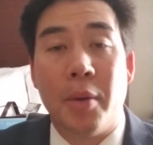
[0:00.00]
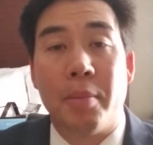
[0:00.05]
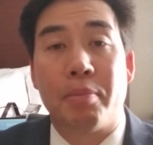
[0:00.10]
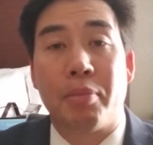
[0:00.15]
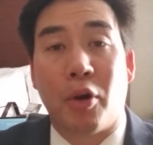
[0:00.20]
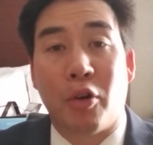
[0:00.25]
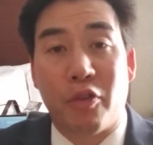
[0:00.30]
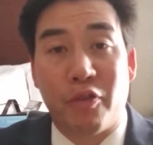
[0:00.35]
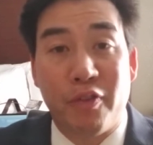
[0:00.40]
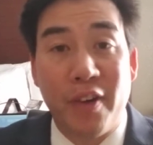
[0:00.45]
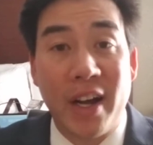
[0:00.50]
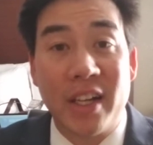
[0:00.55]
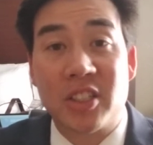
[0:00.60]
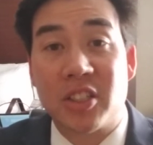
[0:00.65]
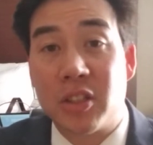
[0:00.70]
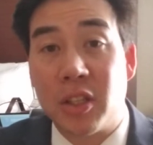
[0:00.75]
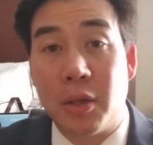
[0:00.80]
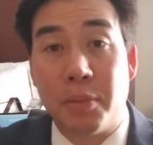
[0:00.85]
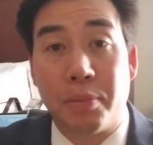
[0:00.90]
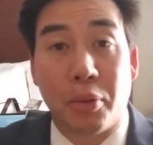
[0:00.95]

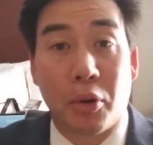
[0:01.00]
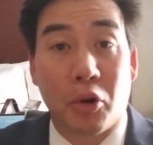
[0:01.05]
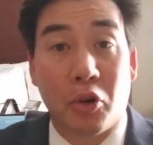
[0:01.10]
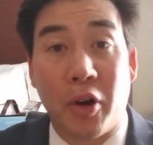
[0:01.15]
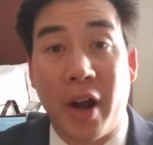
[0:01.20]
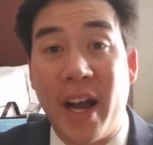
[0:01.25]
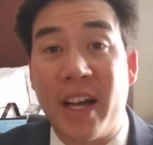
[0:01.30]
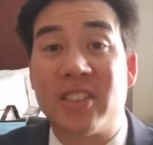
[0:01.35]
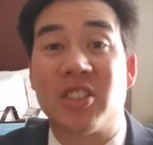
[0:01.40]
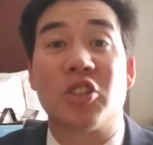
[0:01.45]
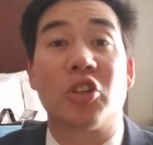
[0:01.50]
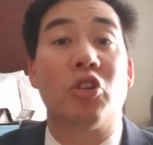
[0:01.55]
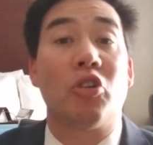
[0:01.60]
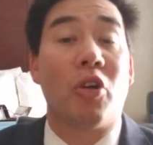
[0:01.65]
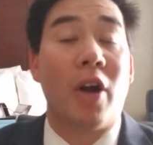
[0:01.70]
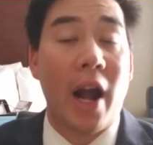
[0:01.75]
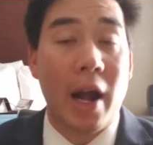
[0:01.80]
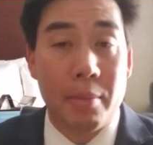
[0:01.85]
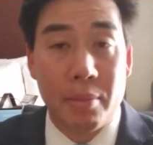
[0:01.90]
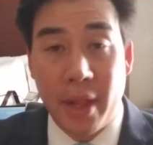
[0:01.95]
professionally progress,
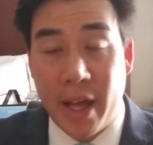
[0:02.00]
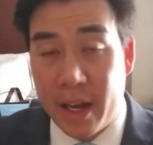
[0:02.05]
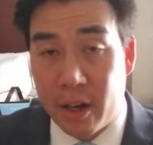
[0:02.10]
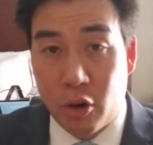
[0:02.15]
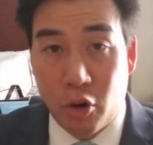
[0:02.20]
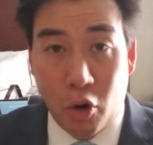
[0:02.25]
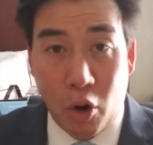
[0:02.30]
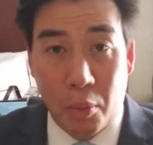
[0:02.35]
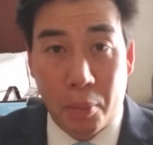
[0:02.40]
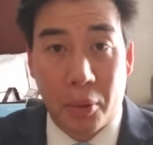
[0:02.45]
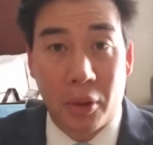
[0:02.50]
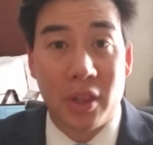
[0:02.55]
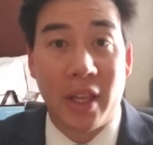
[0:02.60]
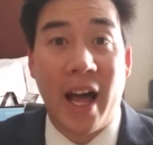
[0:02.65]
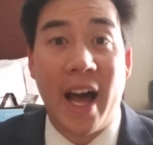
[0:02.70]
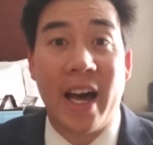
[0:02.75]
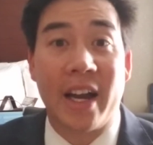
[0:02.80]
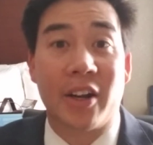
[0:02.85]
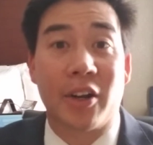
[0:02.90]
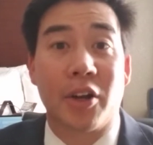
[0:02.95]
climb that corporate
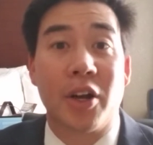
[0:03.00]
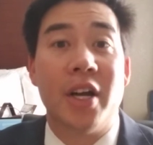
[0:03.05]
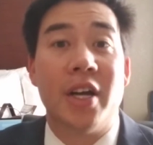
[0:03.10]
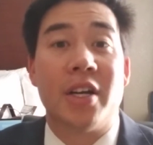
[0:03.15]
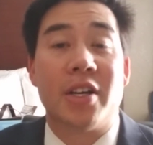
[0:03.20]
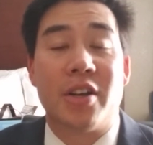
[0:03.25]
ladder,